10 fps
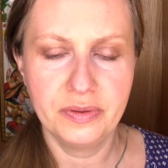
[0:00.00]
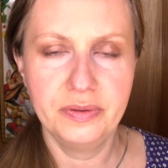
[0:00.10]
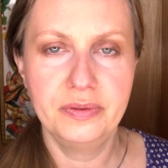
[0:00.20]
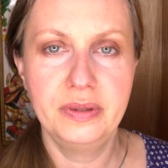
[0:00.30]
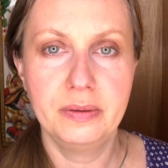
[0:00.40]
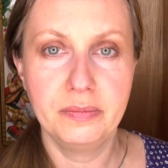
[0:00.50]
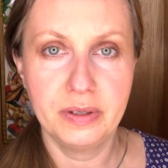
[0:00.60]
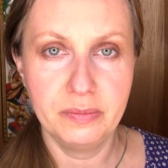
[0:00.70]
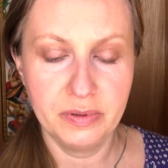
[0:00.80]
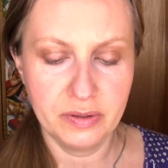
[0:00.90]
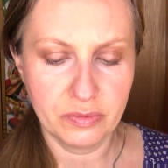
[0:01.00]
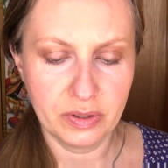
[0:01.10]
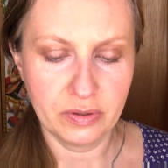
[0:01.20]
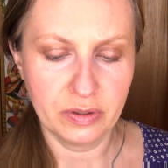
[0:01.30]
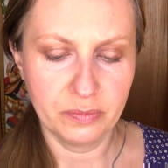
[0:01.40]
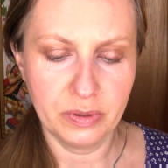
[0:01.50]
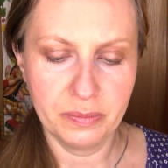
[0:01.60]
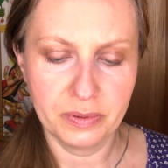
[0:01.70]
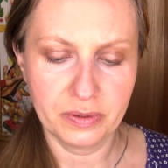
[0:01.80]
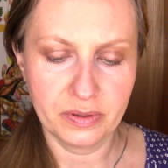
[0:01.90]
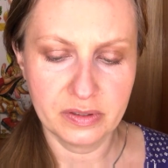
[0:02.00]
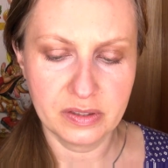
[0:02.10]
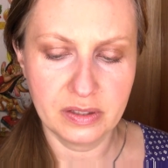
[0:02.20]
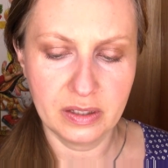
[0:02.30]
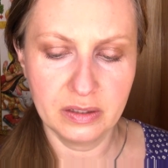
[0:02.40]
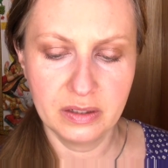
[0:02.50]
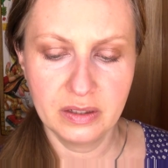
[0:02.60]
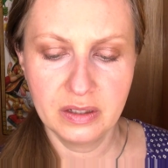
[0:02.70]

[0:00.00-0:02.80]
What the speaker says: they may be rather unpopular instead.